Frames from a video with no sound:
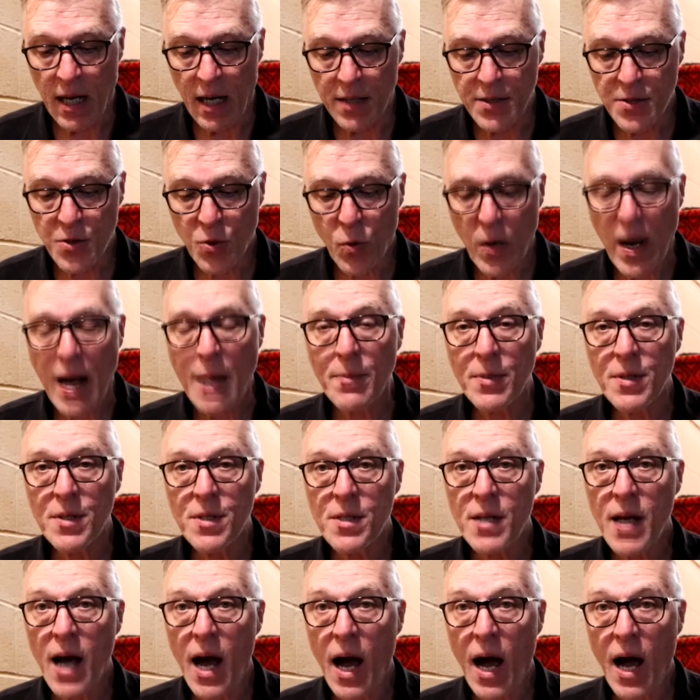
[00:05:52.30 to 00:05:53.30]

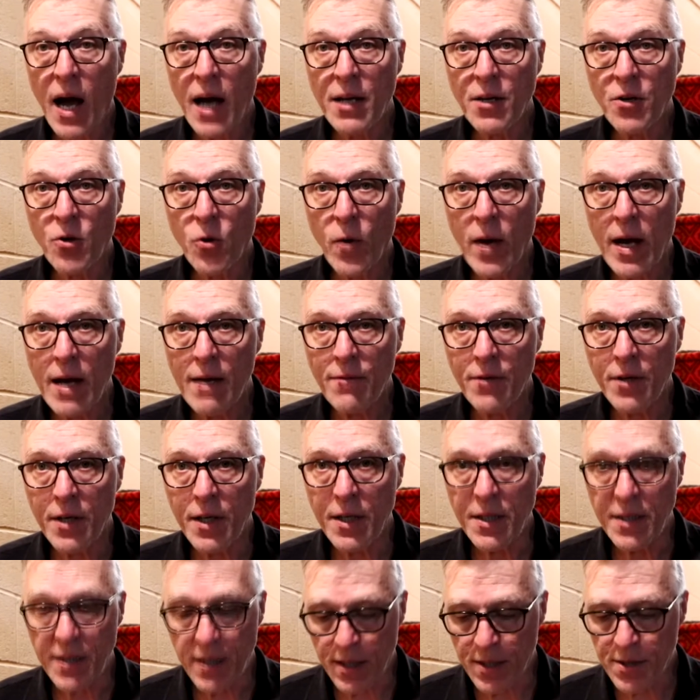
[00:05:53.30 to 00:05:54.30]
Trappist high
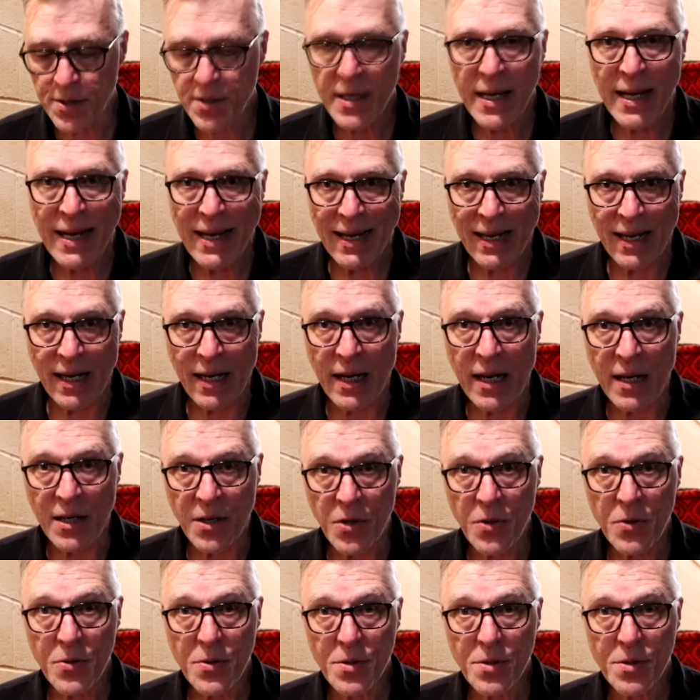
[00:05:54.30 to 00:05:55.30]
gravity yeast. And I
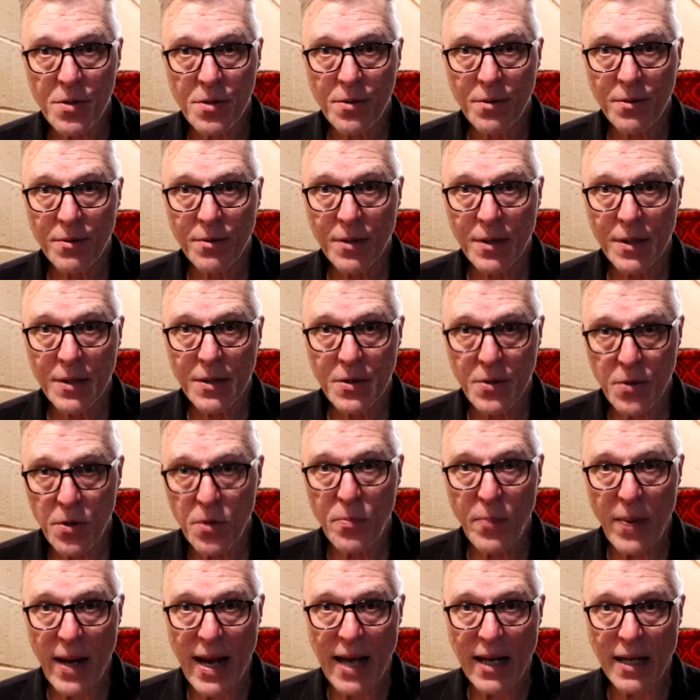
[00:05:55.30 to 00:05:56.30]
used 2
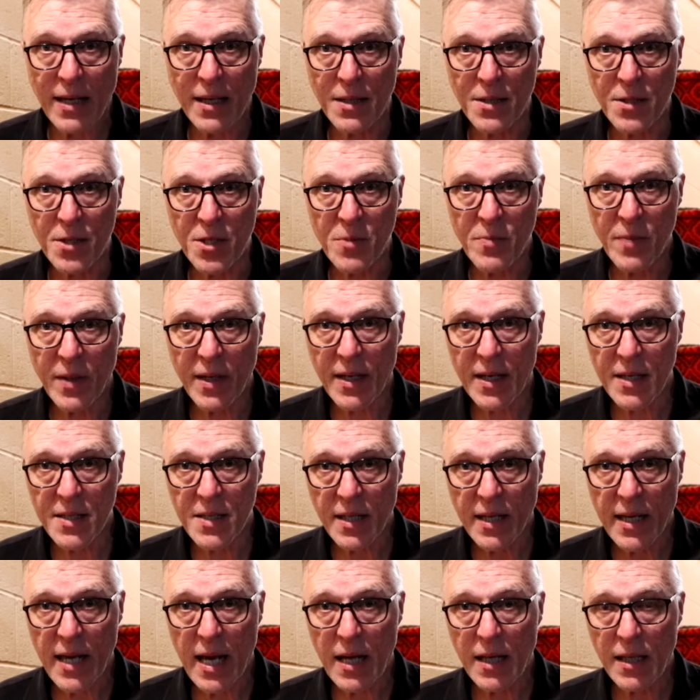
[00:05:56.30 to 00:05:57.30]
packages because
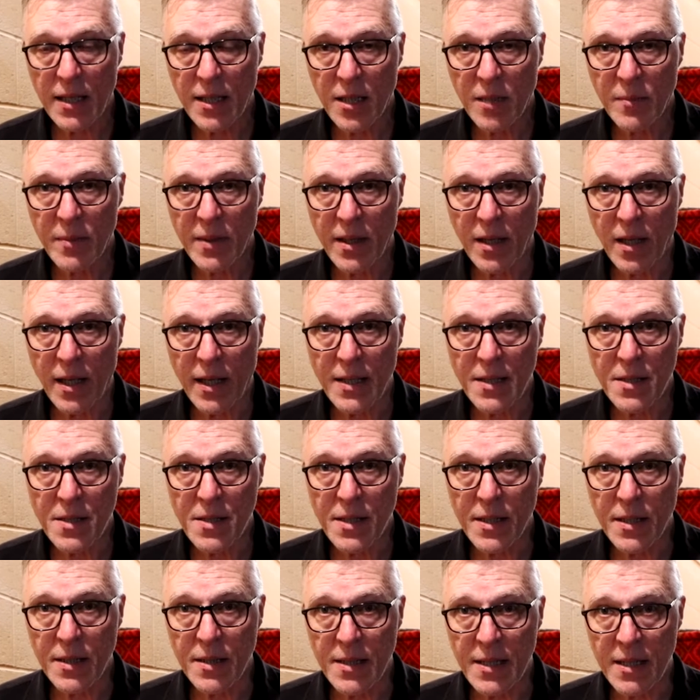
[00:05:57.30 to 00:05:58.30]
I got a little bit
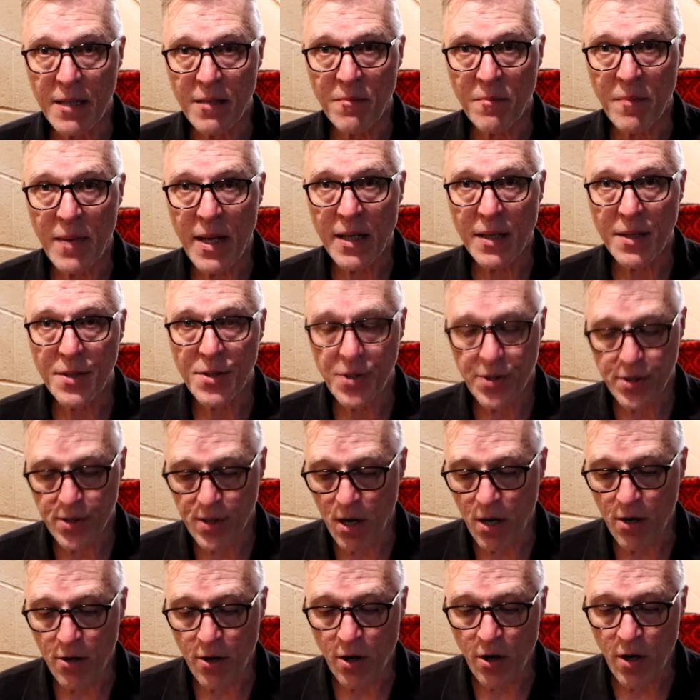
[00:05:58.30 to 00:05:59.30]
lazy and didn't make a
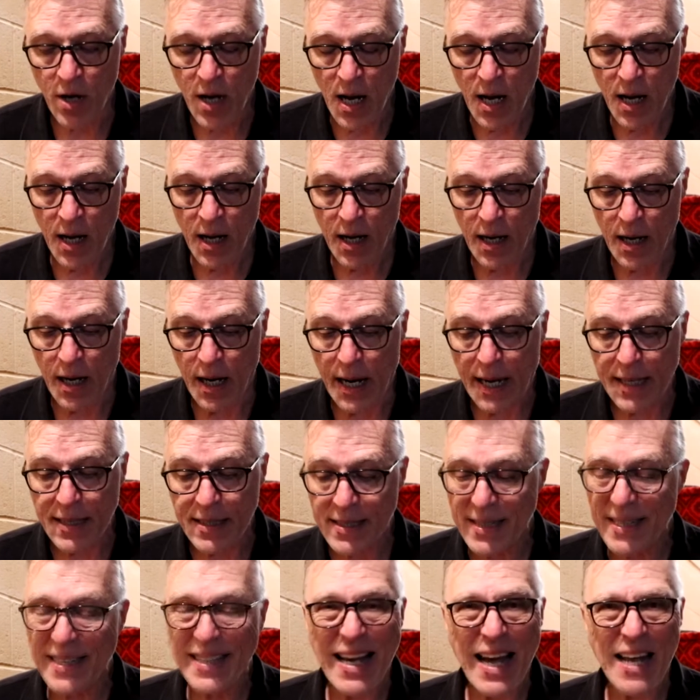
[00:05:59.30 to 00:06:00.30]
starter. I
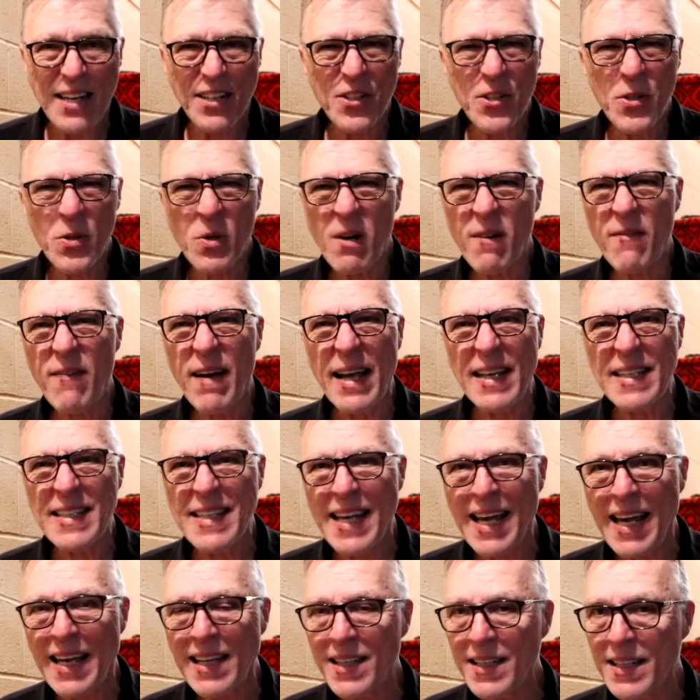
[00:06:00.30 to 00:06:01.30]
did kind of do a
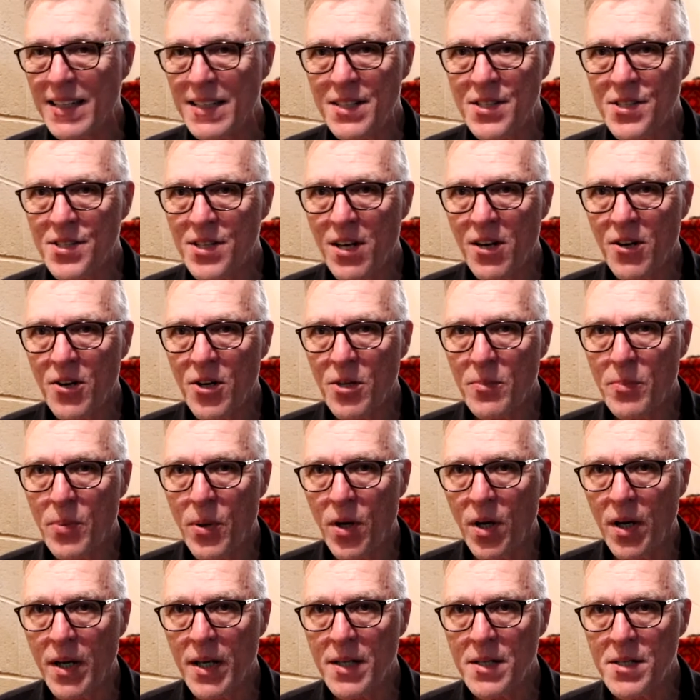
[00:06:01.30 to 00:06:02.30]
vitality starter,
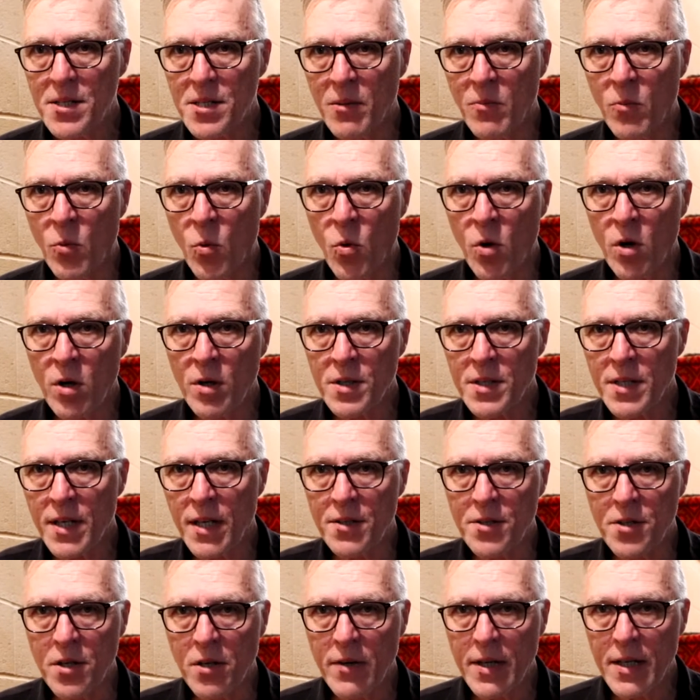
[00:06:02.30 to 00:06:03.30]
pulling some wort
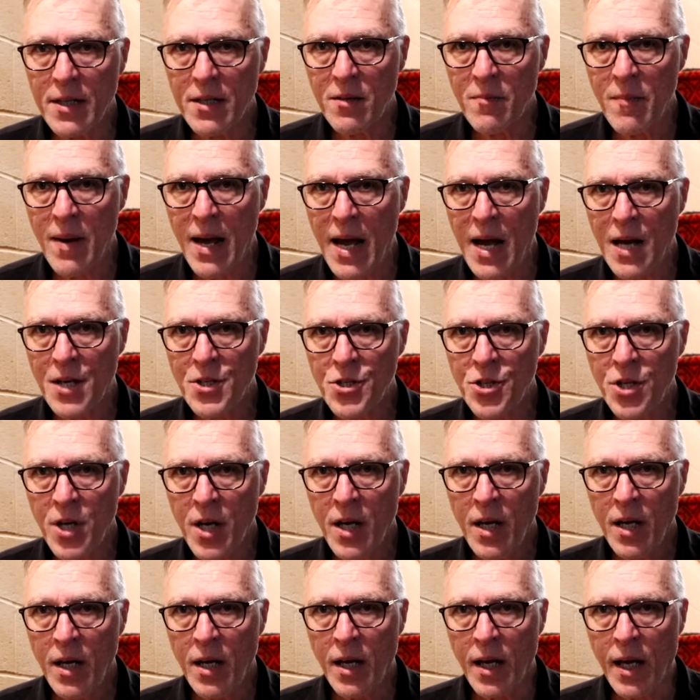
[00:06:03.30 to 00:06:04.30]
during the mash
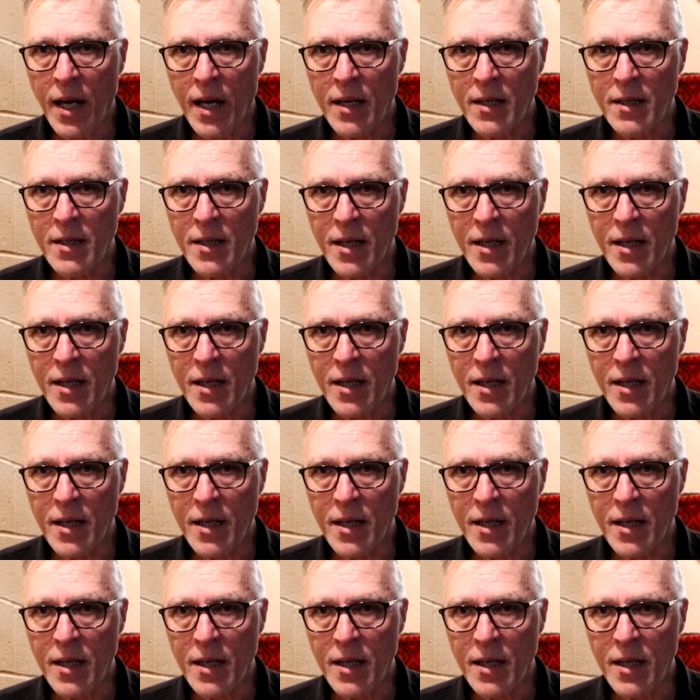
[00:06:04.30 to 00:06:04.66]
and